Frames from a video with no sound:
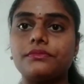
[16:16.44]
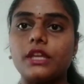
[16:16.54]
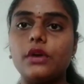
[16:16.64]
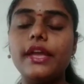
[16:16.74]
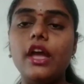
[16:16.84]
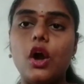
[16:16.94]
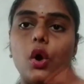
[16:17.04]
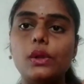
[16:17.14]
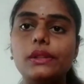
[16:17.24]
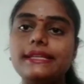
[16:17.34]
Okay,
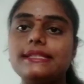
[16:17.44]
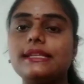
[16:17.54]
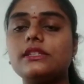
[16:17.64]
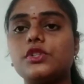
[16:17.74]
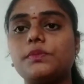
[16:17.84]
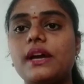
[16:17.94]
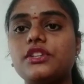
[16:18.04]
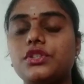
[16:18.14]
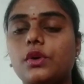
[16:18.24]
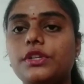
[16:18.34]
all these things are
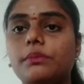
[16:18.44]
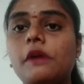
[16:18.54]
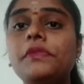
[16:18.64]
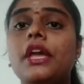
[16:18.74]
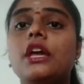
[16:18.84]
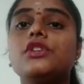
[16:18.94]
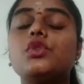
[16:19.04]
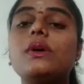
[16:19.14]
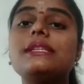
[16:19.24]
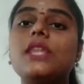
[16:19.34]
smashed out. So
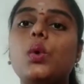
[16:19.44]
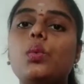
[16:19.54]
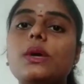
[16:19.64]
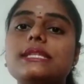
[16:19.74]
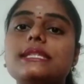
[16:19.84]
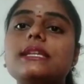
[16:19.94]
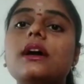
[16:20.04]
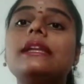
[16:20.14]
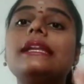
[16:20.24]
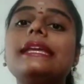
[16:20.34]
once the
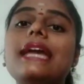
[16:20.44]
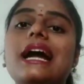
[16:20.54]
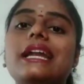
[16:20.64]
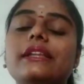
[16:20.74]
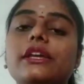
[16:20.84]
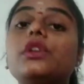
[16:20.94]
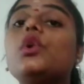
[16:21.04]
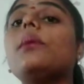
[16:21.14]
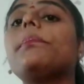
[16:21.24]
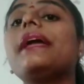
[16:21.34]
westernly and the
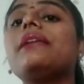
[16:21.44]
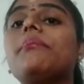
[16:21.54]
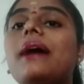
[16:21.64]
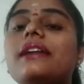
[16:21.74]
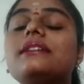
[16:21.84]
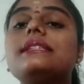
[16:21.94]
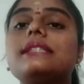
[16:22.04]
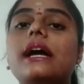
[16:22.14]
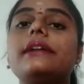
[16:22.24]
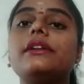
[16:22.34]
European manners
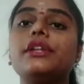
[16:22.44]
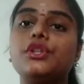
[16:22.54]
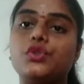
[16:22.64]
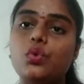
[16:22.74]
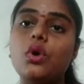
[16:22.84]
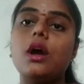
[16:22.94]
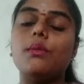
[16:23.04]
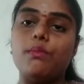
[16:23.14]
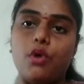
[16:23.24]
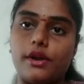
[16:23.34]
started into
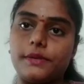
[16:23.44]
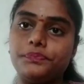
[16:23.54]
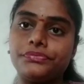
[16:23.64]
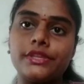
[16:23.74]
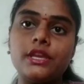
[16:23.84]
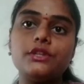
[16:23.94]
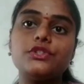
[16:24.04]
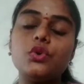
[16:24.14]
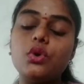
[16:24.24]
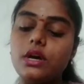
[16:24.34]
born.
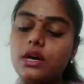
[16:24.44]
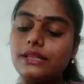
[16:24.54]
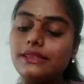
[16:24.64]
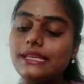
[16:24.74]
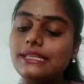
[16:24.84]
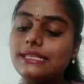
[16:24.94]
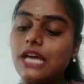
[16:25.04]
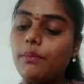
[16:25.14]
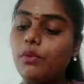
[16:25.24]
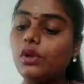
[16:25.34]
So these
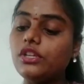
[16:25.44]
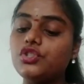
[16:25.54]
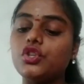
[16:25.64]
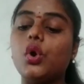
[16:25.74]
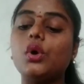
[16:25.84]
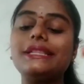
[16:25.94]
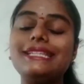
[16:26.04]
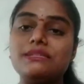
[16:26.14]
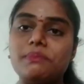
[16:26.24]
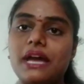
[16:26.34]
abolished all
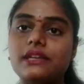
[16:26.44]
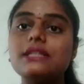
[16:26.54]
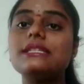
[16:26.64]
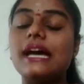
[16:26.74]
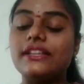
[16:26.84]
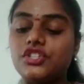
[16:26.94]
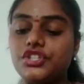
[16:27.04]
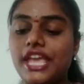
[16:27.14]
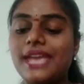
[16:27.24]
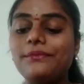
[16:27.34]
these manners, and
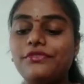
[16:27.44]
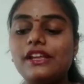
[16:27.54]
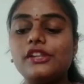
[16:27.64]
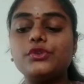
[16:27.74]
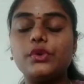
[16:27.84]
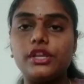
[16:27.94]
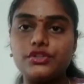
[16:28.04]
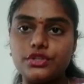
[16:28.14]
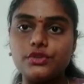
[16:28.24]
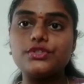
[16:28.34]
James felt to
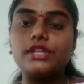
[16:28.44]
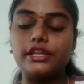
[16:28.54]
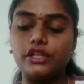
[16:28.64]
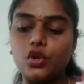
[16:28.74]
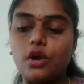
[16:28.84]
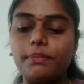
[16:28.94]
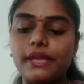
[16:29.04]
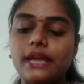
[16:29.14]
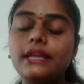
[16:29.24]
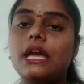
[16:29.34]
introduce the
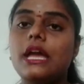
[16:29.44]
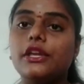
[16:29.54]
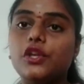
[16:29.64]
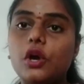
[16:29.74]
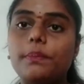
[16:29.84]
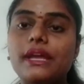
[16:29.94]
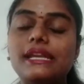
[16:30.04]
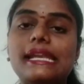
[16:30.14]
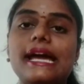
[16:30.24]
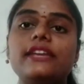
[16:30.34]

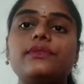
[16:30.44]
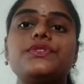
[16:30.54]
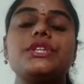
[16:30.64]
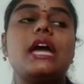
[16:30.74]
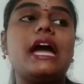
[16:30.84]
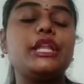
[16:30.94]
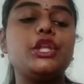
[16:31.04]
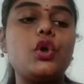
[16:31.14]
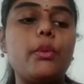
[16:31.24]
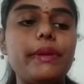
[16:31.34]
European lives and
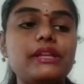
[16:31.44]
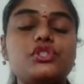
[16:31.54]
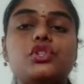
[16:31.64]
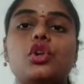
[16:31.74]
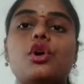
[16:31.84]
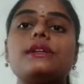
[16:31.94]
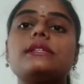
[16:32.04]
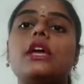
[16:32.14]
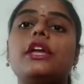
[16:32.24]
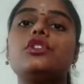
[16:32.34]
European
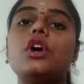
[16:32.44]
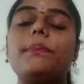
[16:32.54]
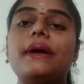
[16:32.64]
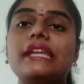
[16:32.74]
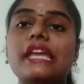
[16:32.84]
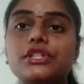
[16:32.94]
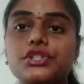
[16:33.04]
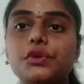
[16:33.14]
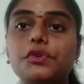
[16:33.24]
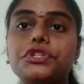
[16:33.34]
laws, European
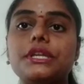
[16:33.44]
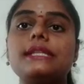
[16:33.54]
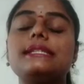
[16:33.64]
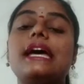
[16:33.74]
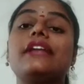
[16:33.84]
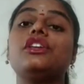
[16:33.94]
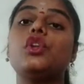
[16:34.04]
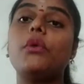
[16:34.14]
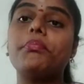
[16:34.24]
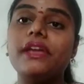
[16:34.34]
institutions and
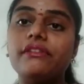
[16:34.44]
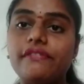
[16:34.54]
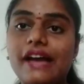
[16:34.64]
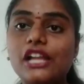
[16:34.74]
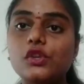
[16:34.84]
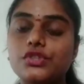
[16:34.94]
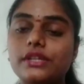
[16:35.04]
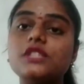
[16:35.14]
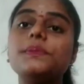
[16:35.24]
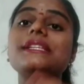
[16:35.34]
European values.
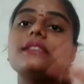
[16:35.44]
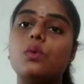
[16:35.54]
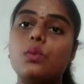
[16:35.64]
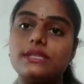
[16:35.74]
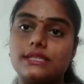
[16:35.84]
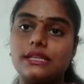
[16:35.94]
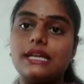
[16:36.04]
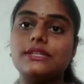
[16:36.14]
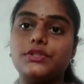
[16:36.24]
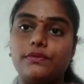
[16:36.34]
That is means the
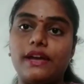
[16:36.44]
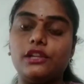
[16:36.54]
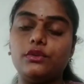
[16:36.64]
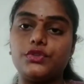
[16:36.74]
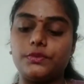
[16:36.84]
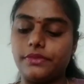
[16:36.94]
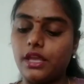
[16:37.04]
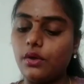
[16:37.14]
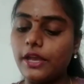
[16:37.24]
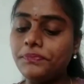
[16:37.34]
westernized values.
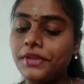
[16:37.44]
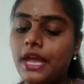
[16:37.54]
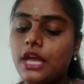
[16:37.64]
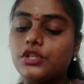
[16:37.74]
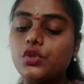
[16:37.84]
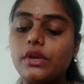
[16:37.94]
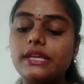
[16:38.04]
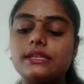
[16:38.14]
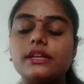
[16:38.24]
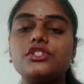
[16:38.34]
Okay, so
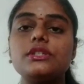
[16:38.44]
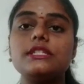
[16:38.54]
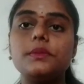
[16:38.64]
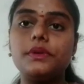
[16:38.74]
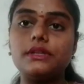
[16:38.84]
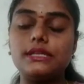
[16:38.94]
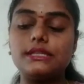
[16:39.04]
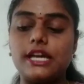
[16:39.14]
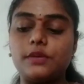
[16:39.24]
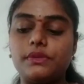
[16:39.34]
he suggested British
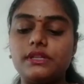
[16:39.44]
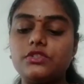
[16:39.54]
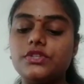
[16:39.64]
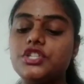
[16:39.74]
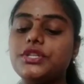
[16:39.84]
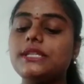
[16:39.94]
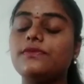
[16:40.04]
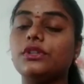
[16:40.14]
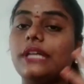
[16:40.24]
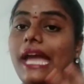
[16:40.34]
administrations
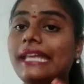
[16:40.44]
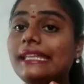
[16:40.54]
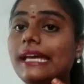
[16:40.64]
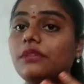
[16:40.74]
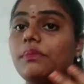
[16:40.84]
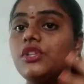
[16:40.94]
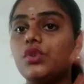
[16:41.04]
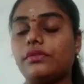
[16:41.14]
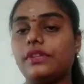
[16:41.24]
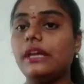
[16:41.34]
for the enlightenment
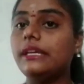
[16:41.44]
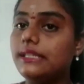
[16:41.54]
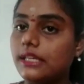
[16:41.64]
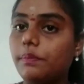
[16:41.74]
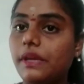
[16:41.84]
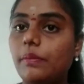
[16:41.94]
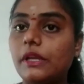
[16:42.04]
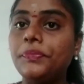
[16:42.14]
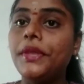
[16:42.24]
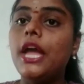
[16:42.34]
of the Indian
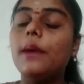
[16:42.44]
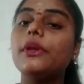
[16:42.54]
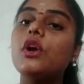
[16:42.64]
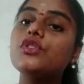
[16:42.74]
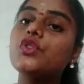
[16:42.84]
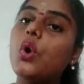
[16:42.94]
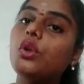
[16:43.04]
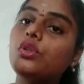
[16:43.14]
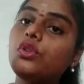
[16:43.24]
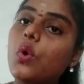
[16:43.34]
people, because
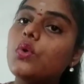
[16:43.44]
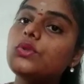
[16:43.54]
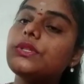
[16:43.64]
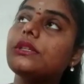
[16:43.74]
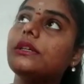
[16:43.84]
on those